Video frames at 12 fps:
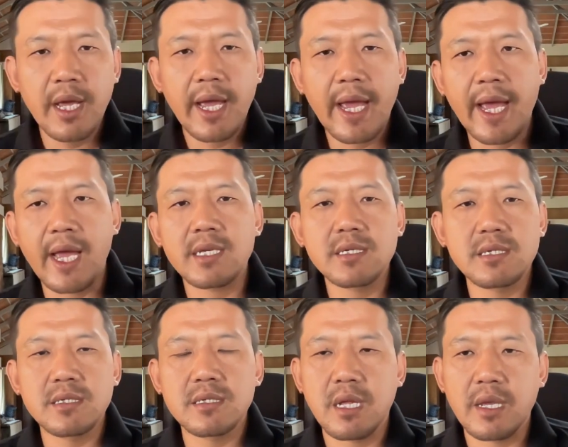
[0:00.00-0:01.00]

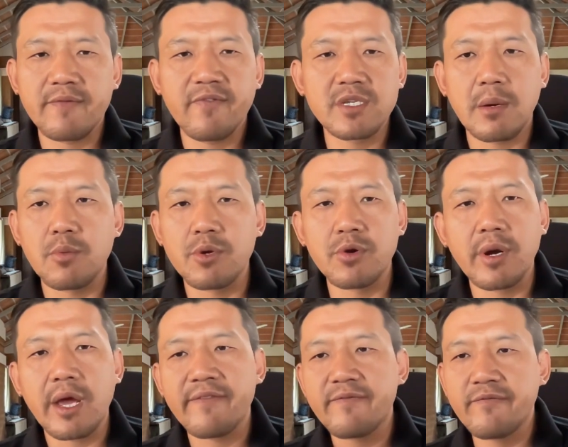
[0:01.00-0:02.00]
as like, for example, we don't
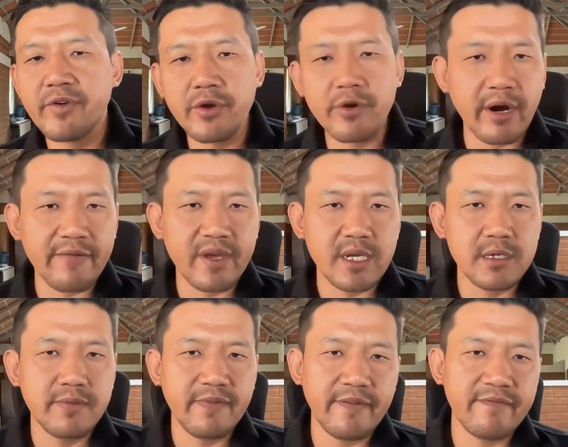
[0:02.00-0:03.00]
have
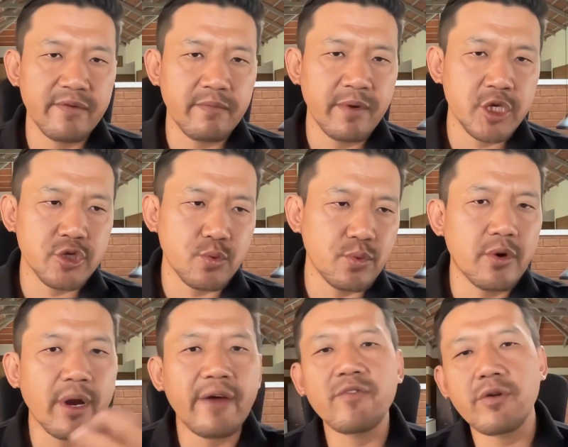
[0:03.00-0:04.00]
videographic information, we don't
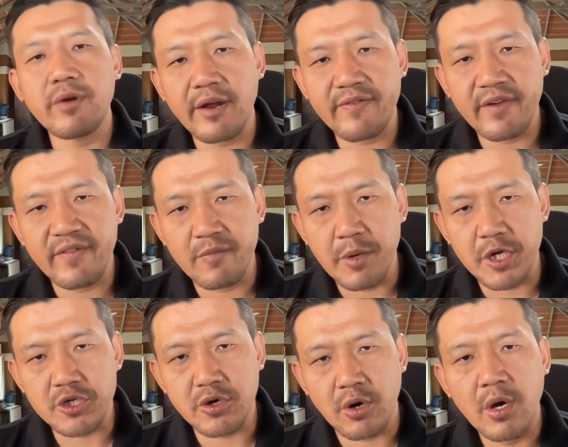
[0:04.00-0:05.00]
have photographic
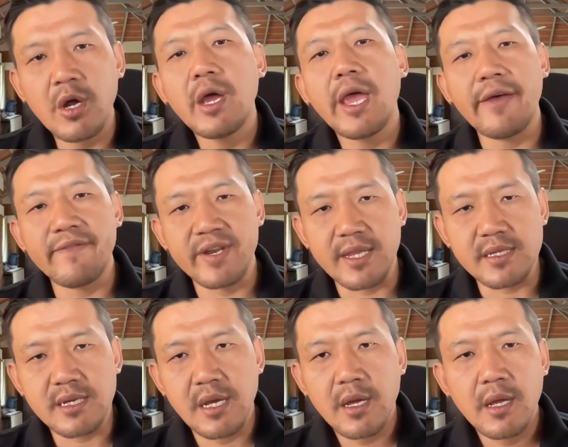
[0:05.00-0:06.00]
information or evidence.
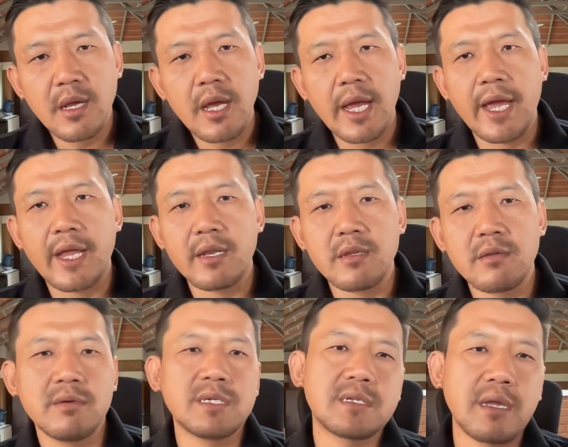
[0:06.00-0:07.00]
And
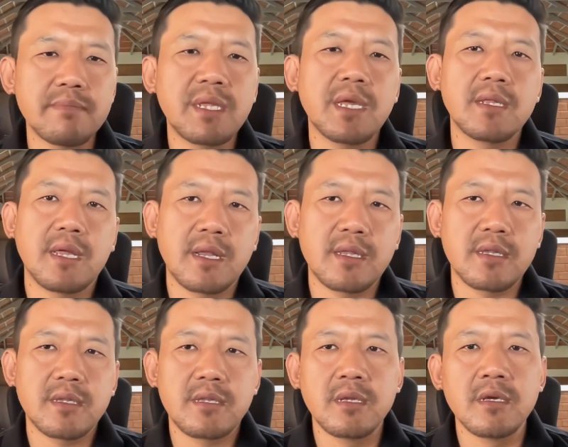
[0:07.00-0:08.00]
there's just something that
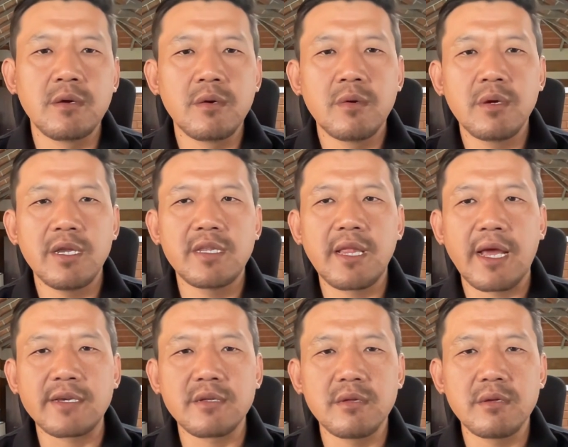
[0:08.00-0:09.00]
the
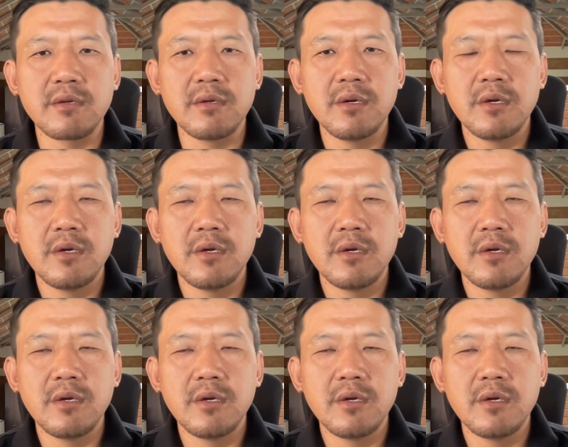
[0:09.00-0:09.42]
international